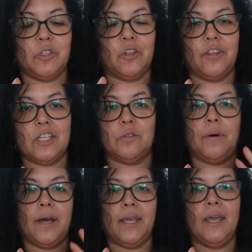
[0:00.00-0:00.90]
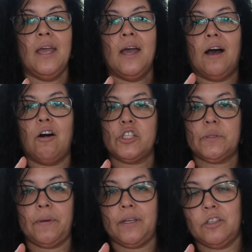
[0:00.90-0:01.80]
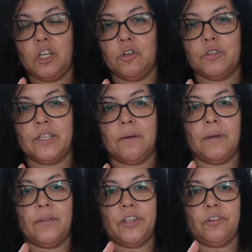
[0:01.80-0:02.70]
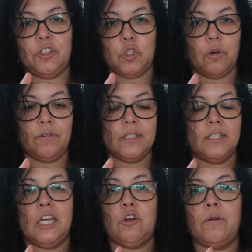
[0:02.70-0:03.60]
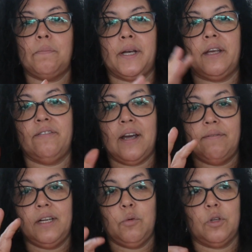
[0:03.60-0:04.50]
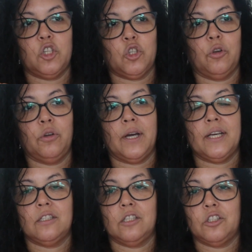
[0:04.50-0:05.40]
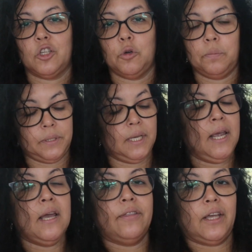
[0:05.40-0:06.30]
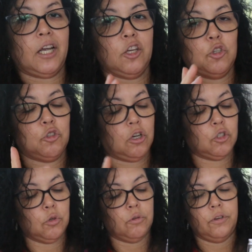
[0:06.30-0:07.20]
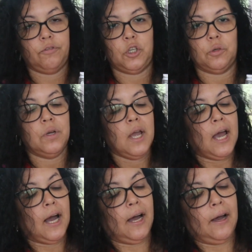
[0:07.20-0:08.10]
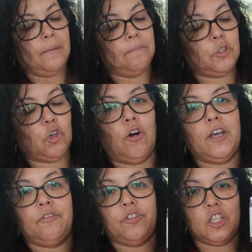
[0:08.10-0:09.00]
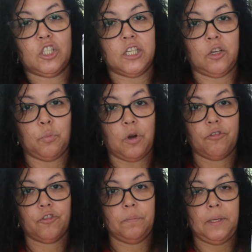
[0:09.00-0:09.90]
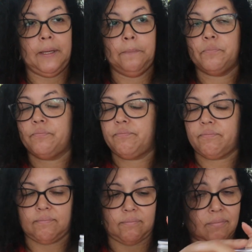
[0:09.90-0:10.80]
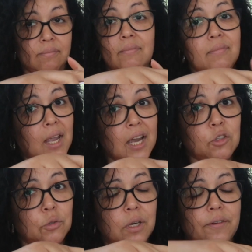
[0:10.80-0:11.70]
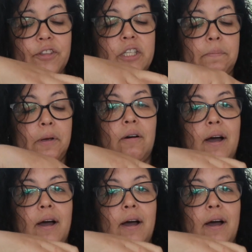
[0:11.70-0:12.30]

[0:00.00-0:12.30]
So that's why I'll spend, you know, some on the Victoria's Secret, but I, I really want to show you guys the soaps that I use, so I'll do a review. Um, so if this did work for me, I do love the smell.